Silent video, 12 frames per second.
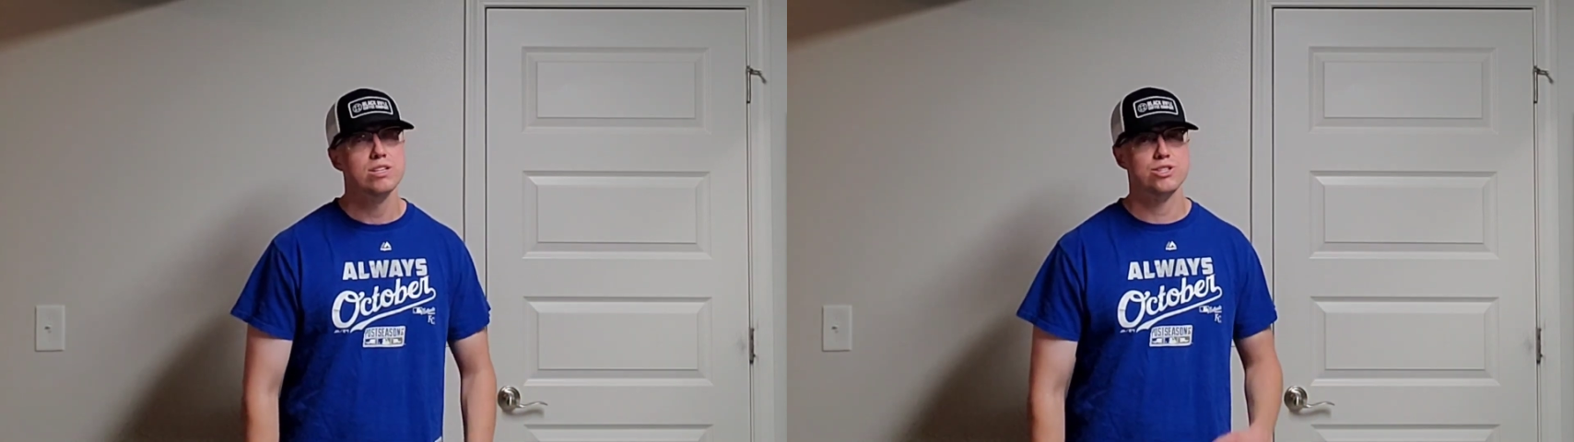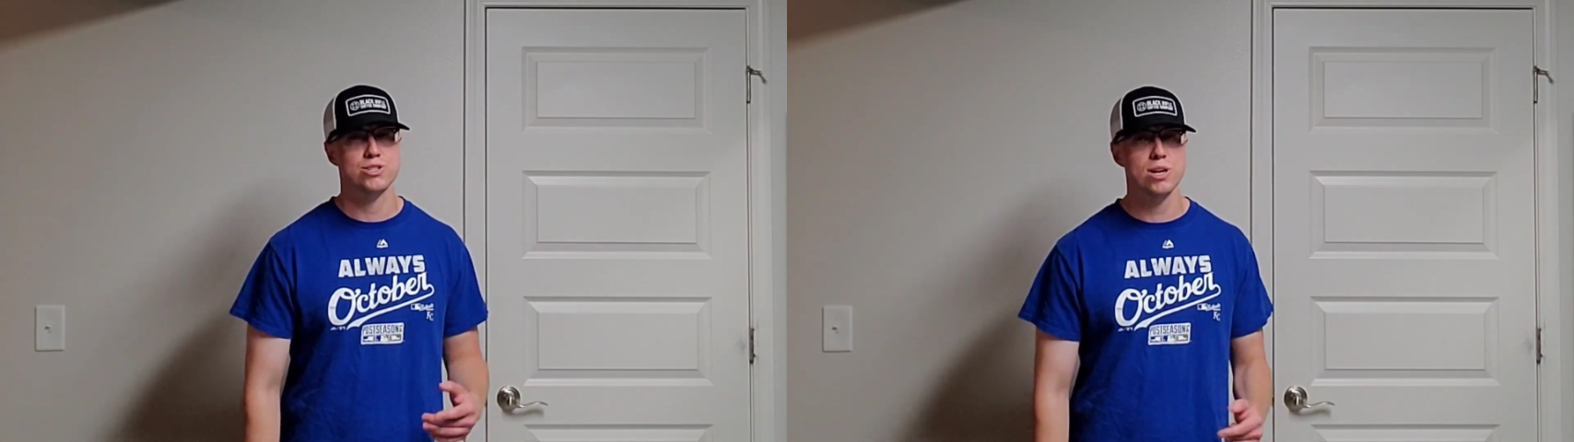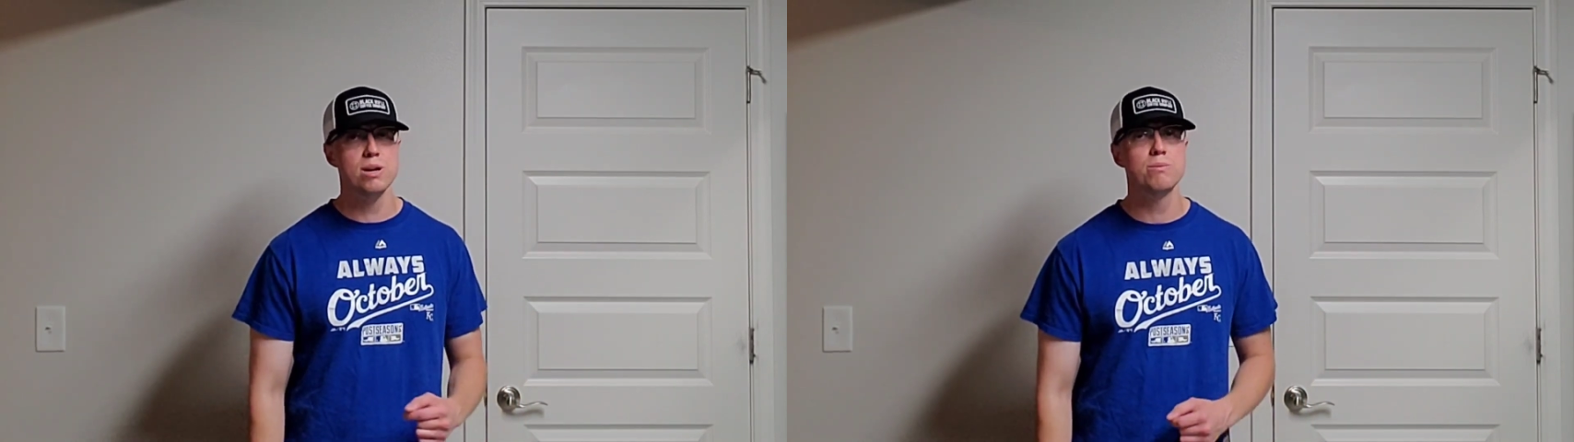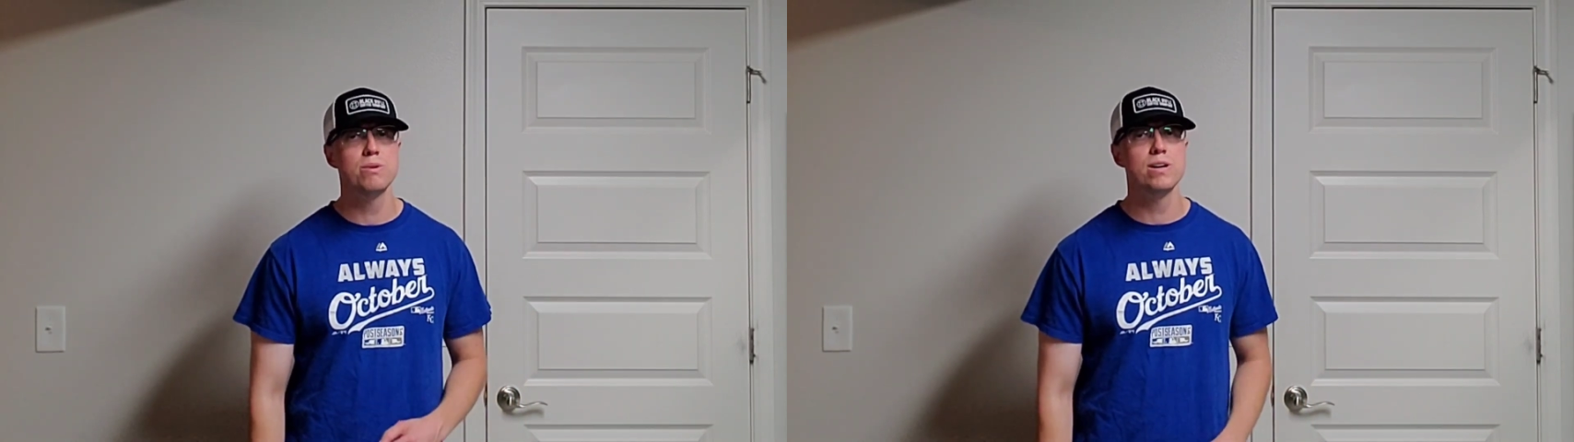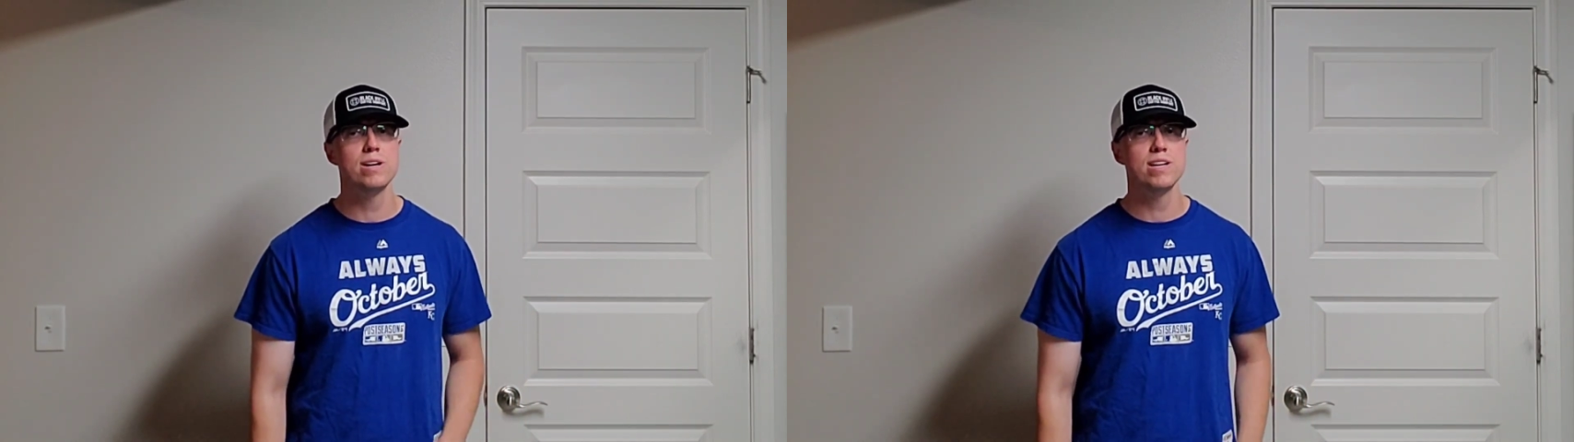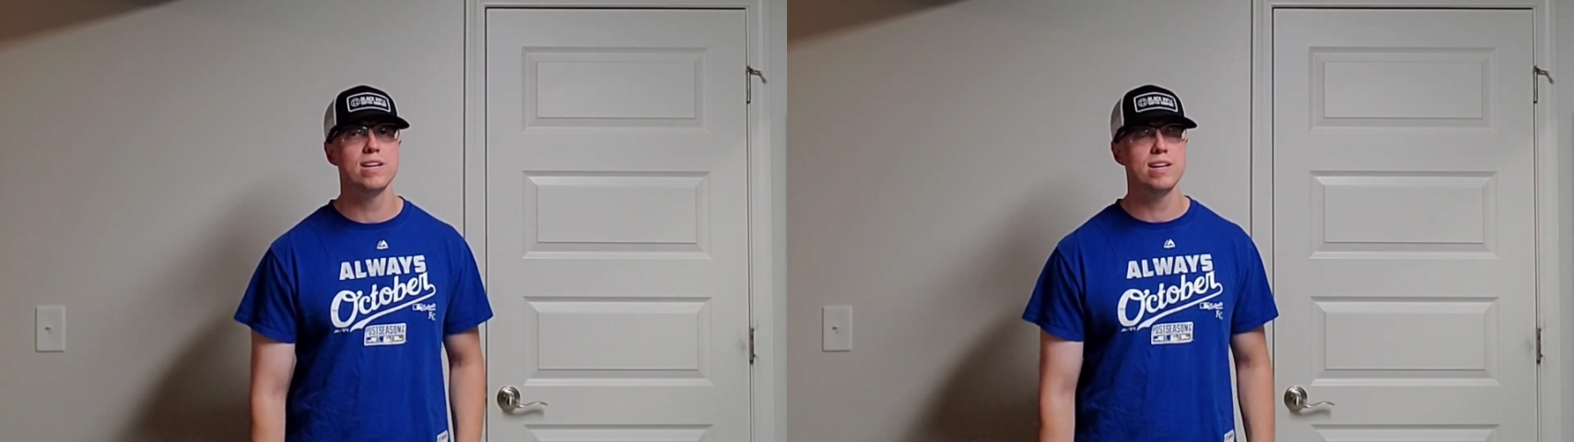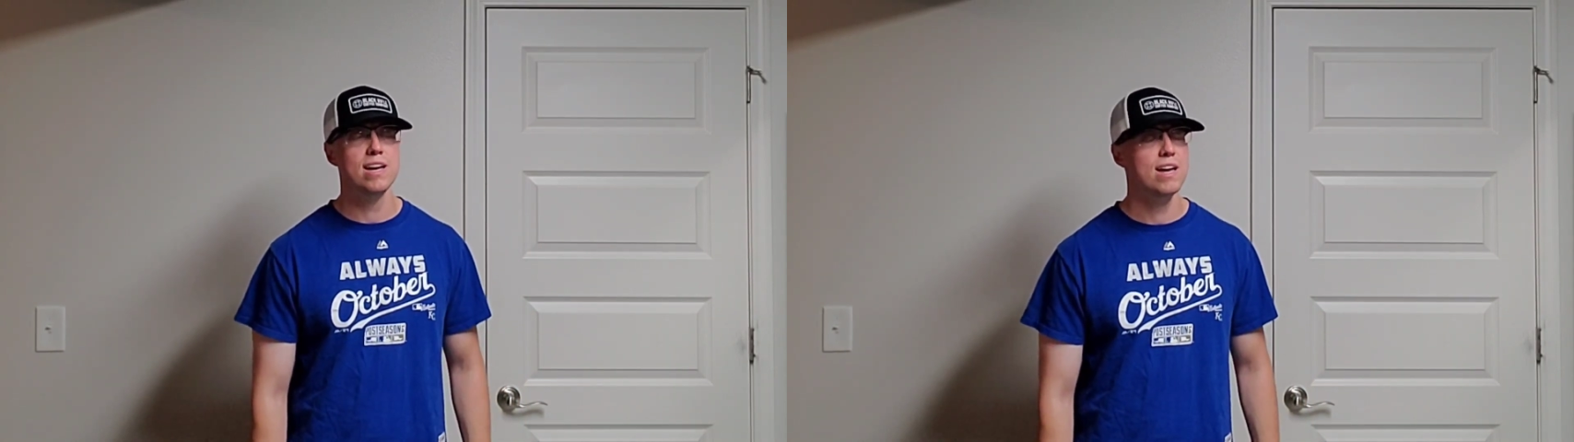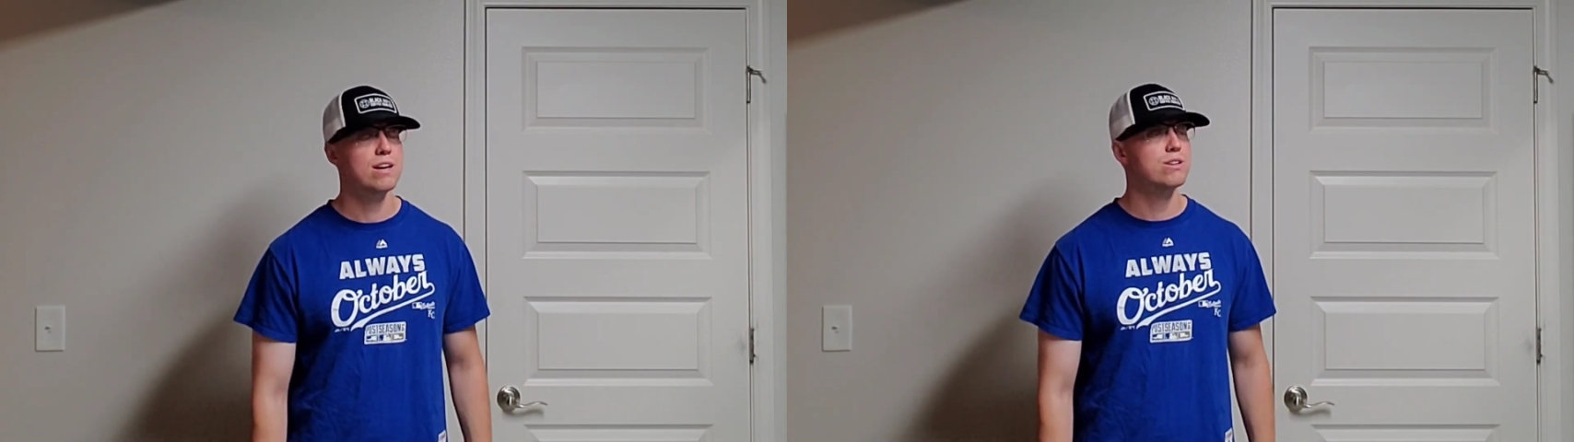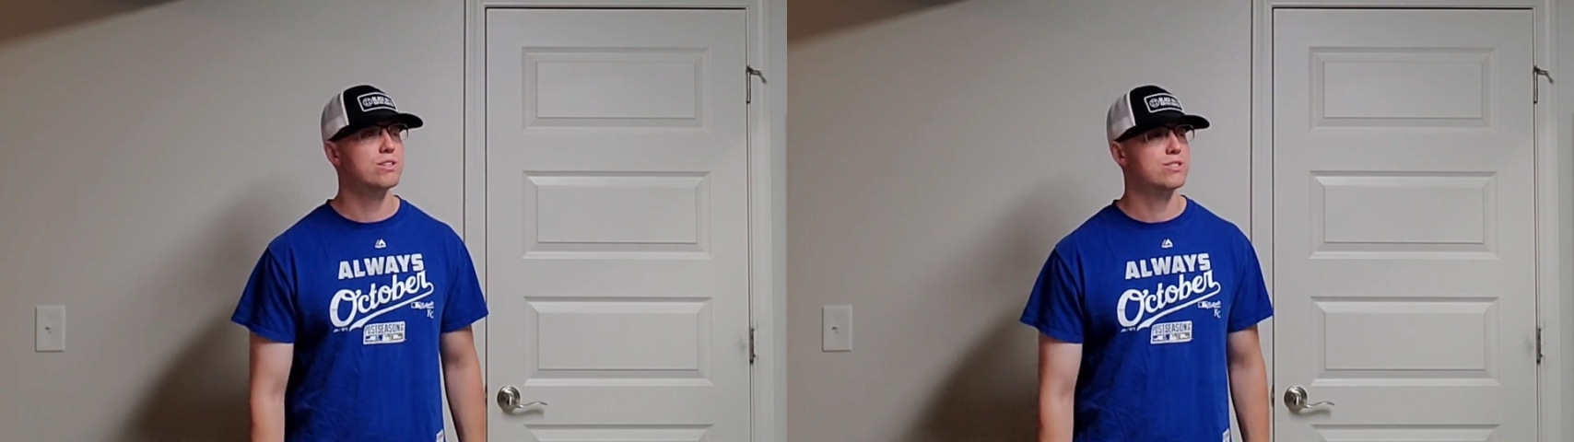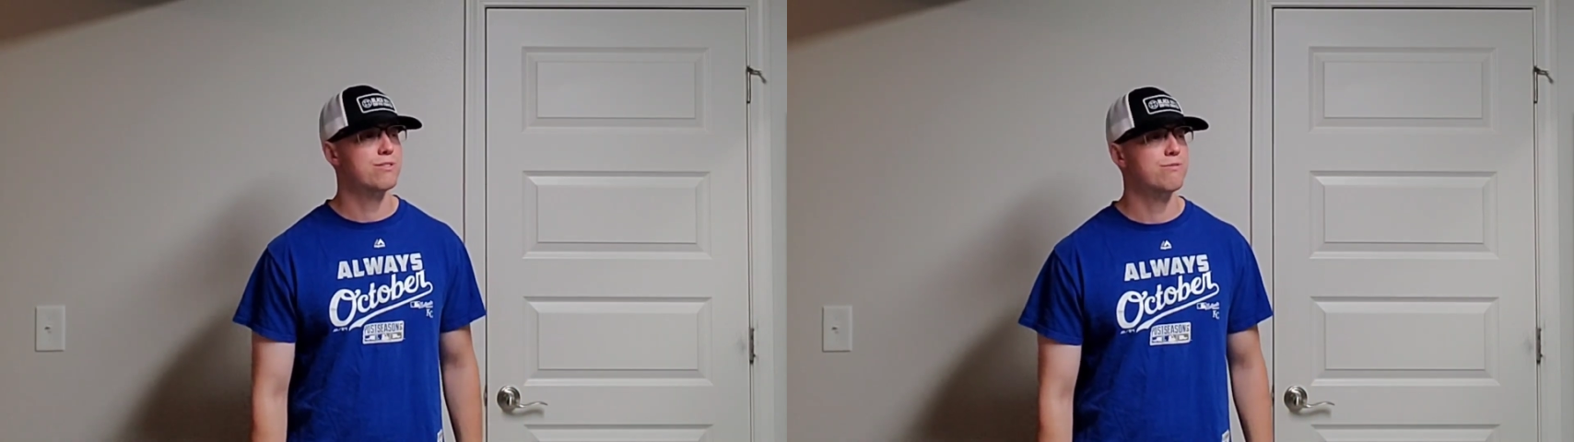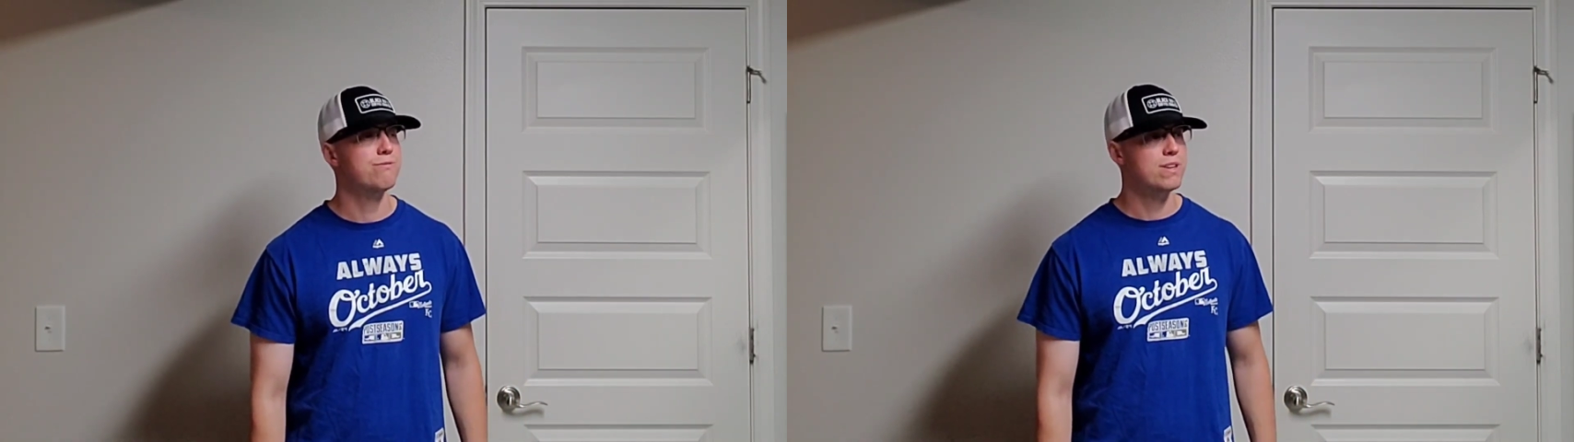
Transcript: Somebody else that